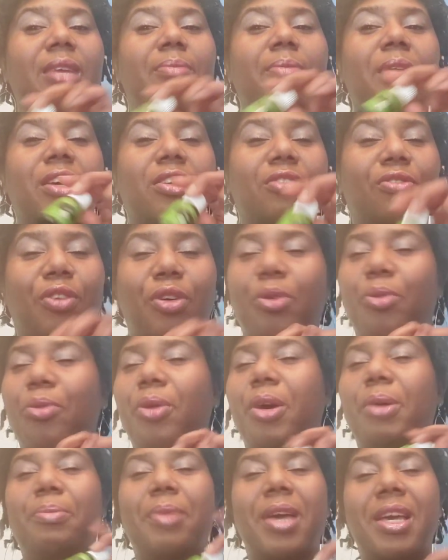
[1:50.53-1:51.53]
and make us
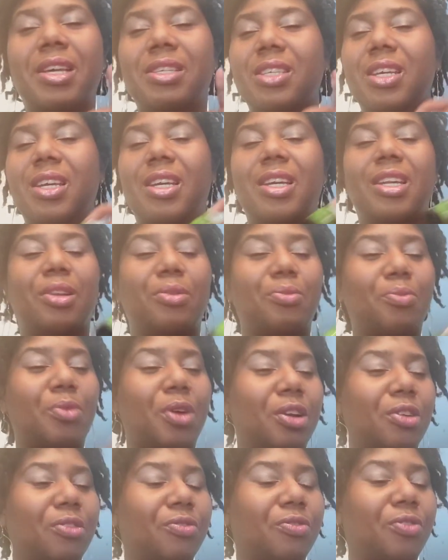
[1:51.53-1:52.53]
feel amazing and
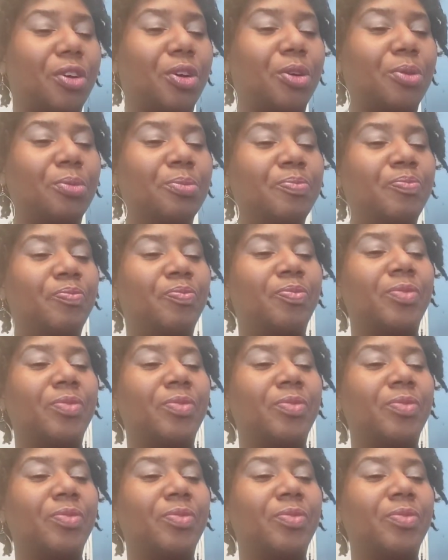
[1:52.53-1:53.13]
wonderful.